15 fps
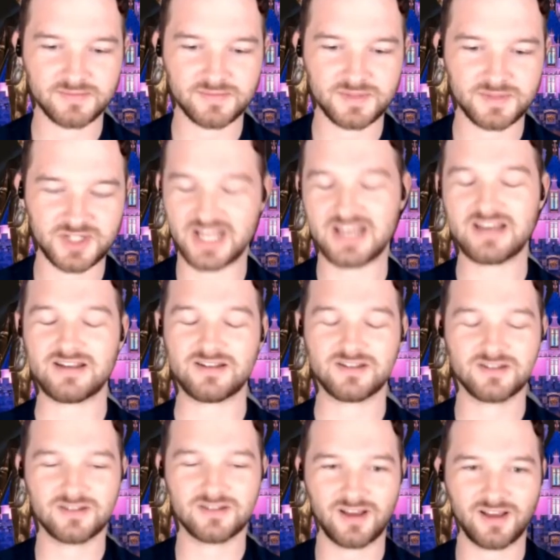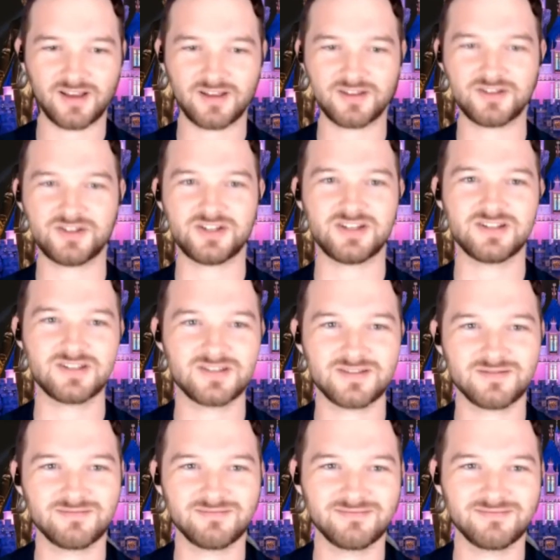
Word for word: she is. Uh, she's